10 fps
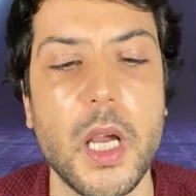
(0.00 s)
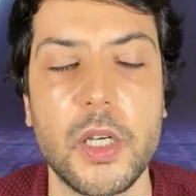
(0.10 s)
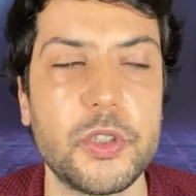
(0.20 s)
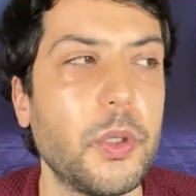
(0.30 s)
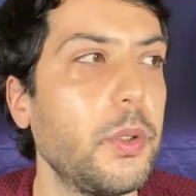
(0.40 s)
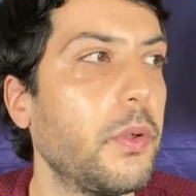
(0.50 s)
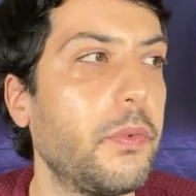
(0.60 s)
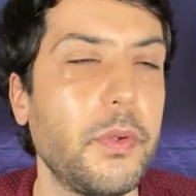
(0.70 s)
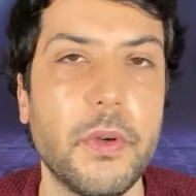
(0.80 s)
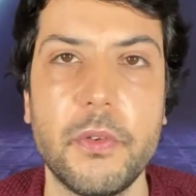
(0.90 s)
I'll show you a
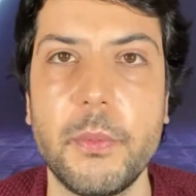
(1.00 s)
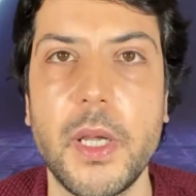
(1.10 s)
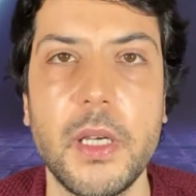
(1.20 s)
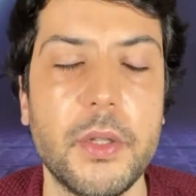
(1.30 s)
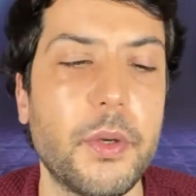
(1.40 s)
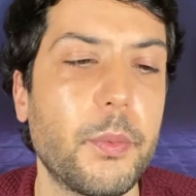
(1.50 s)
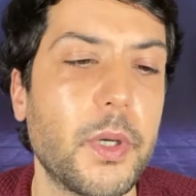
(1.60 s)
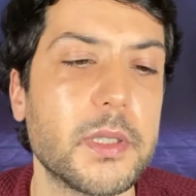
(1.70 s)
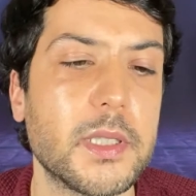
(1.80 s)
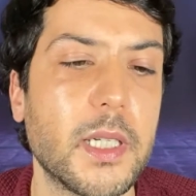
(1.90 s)
few of my other
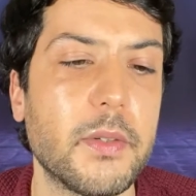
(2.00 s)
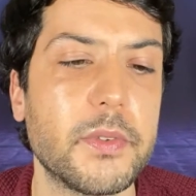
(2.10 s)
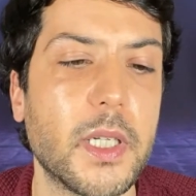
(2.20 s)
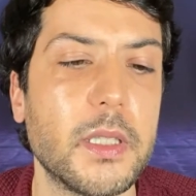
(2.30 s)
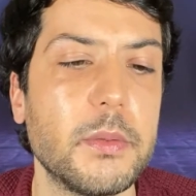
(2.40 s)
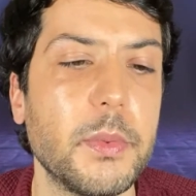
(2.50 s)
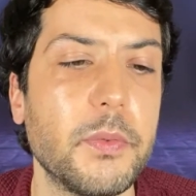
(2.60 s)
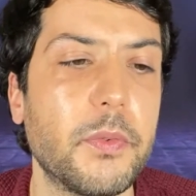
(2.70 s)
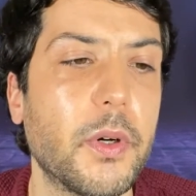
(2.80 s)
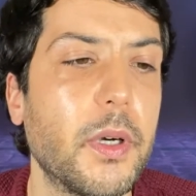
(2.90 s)
works that I've done
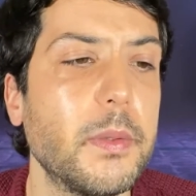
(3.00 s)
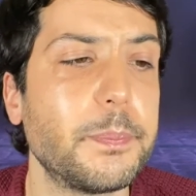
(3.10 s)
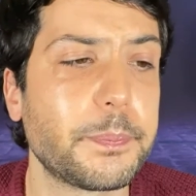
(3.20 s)
before.